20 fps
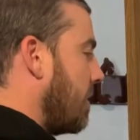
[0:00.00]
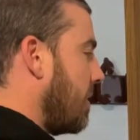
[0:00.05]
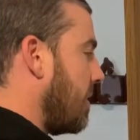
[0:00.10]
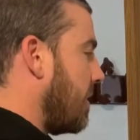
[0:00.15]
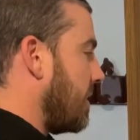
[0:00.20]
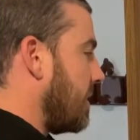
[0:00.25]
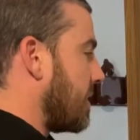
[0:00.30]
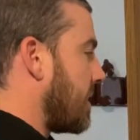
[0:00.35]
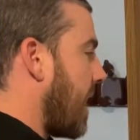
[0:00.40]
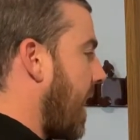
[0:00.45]

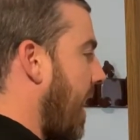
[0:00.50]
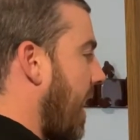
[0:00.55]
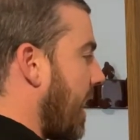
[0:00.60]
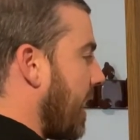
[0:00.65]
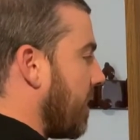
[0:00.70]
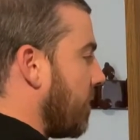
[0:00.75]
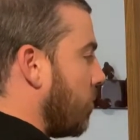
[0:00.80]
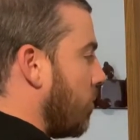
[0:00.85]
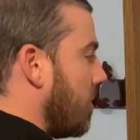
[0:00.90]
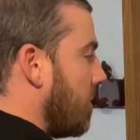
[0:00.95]
is
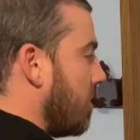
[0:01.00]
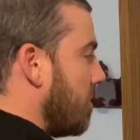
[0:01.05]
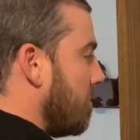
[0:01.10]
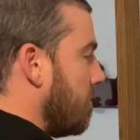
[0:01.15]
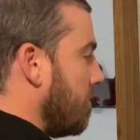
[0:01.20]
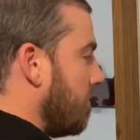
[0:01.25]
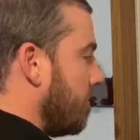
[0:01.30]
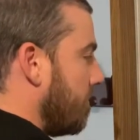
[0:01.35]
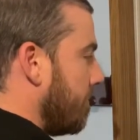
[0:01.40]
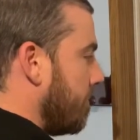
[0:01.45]
hanging with
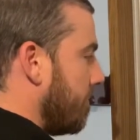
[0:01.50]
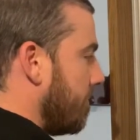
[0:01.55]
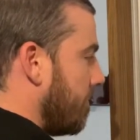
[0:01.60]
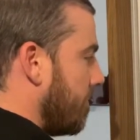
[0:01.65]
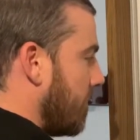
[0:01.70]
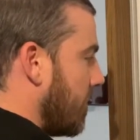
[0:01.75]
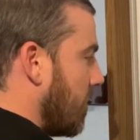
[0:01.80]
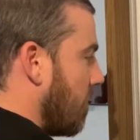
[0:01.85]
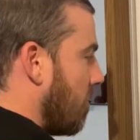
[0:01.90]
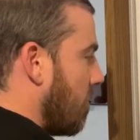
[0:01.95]
them.
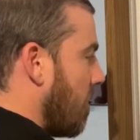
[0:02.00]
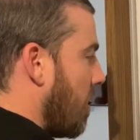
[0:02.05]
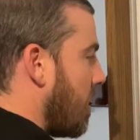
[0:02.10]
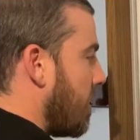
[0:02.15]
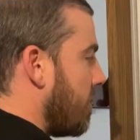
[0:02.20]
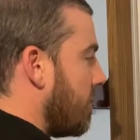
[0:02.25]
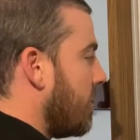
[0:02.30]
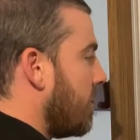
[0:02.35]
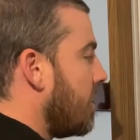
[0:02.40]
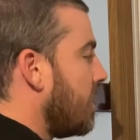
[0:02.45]
All right,
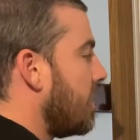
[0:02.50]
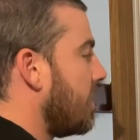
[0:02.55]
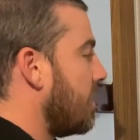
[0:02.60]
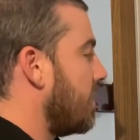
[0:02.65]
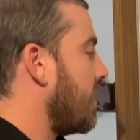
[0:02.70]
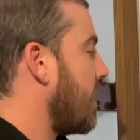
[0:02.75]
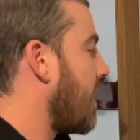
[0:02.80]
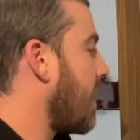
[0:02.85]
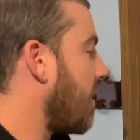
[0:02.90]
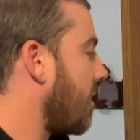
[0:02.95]

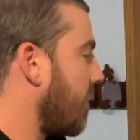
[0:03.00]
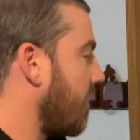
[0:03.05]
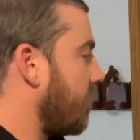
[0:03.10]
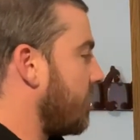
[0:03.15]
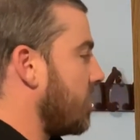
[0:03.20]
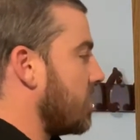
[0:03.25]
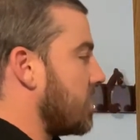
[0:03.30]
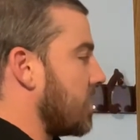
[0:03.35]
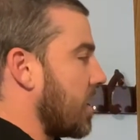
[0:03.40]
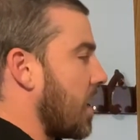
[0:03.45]
now if
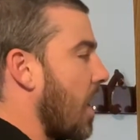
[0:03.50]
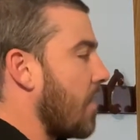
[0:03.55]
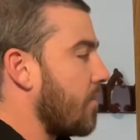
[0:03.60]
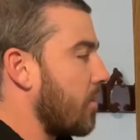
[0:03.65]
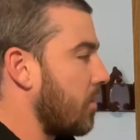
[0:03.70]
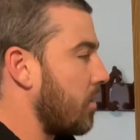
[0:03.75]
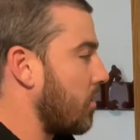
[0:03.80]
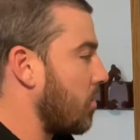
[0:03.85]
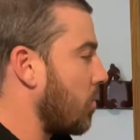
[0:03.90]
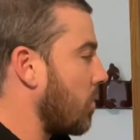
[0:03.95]
there's a cover
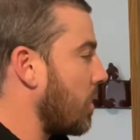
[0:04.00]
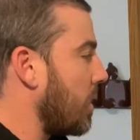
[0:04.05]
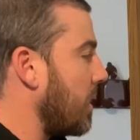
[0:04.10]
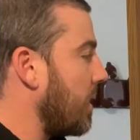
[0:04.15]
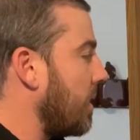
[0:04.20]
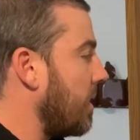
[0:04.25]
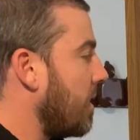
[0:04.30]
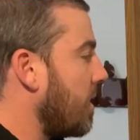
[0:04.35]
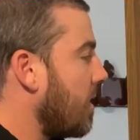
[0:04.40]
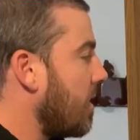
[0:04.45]

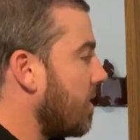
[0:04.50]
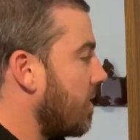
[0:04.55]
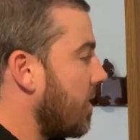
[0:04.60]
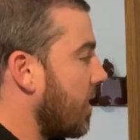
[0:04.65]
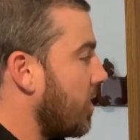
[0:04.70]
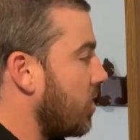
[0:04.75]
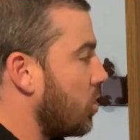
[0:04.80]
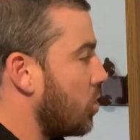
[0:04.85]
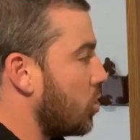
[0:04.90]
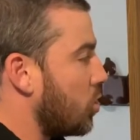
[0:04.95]
3, they
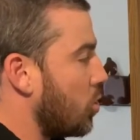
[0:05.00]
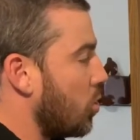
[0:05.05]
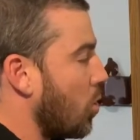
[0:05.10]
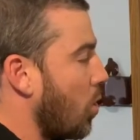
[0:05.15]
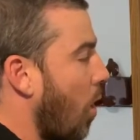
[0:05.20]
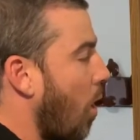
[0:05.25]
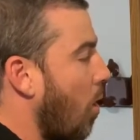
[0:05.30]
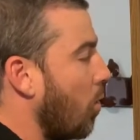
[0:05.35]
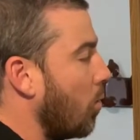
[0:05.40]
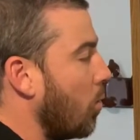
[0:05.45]
should
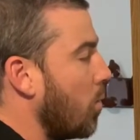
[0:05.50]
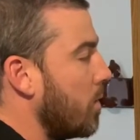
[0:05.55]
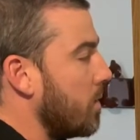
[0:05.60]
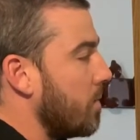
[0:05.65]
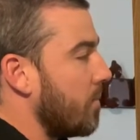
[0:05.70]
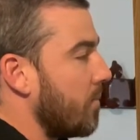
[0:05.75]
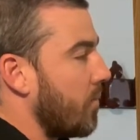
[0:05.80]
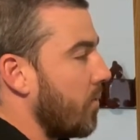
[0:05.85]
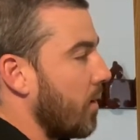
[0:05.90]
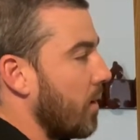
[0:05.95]
hold with
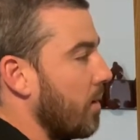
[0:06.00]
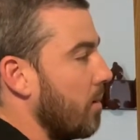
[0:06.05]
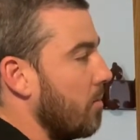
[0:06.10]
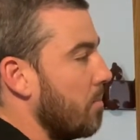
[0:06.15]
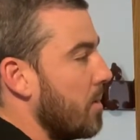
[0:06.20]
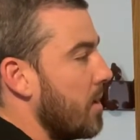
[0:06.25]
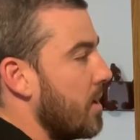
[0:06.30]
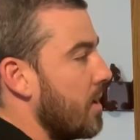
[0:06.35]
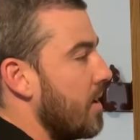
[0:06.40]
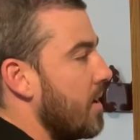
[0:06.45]
them for a little
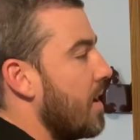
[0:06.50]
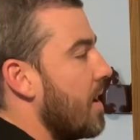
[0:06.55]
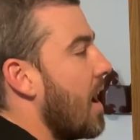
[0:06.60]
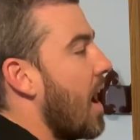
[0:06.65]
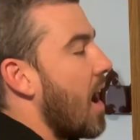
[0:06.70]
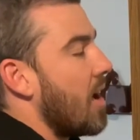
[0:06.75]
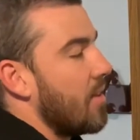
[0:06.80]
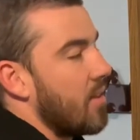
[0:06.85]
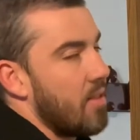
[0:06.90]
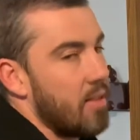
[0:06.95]
bit
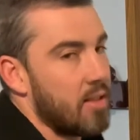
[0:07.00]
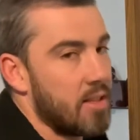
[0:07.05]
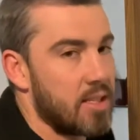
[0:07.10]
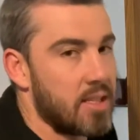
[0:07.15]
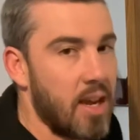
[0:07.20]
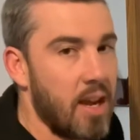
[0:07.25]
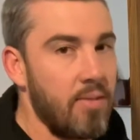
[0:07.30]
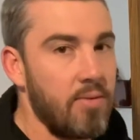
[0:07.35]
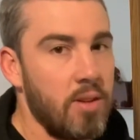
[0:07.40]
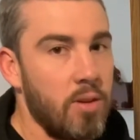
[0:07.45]
and then the
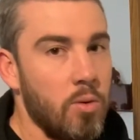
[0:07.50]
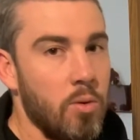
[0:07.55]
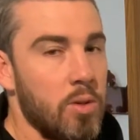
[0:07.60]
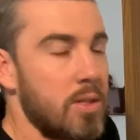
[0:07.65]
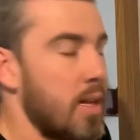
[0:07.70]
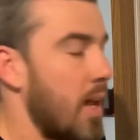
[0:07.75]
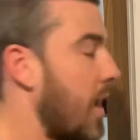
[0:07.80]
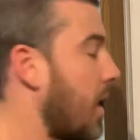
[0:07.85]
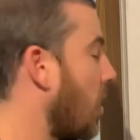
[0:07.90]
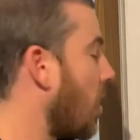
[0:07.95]
safety will
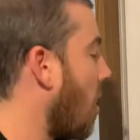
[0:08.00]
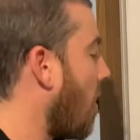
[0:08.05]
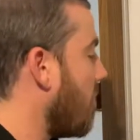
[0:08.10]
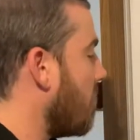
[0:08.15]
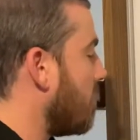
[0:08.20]
take over.